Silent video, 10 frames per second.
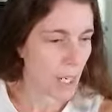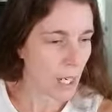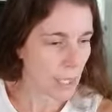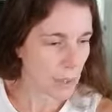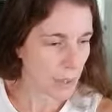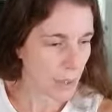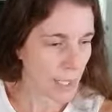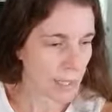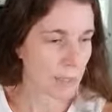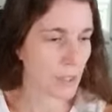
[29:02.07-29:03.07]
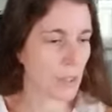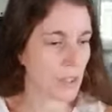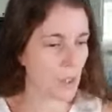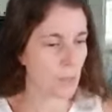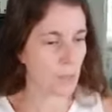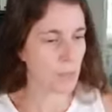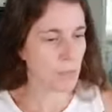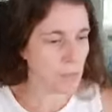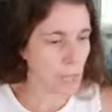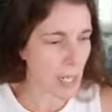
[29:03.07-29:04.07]
Oh, so okay. So hello from
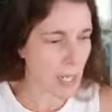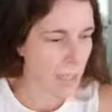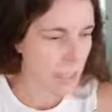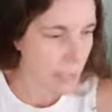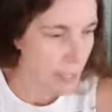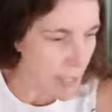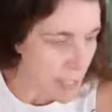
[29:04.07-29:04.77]
Vermont.